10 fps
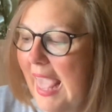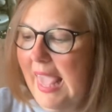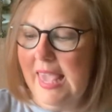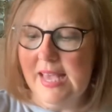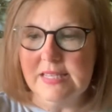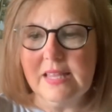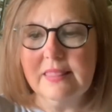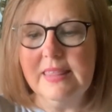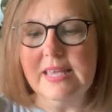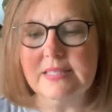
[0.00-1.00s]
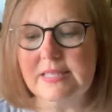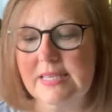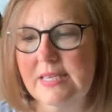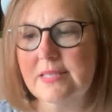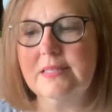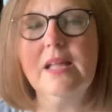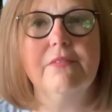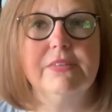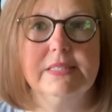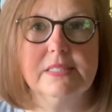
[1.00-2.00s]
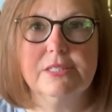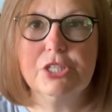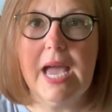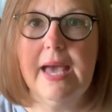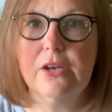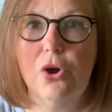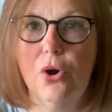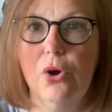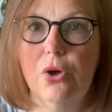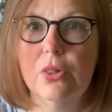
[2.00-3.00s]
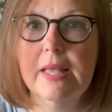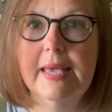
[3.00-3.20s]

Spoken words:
And this is not vintage at all.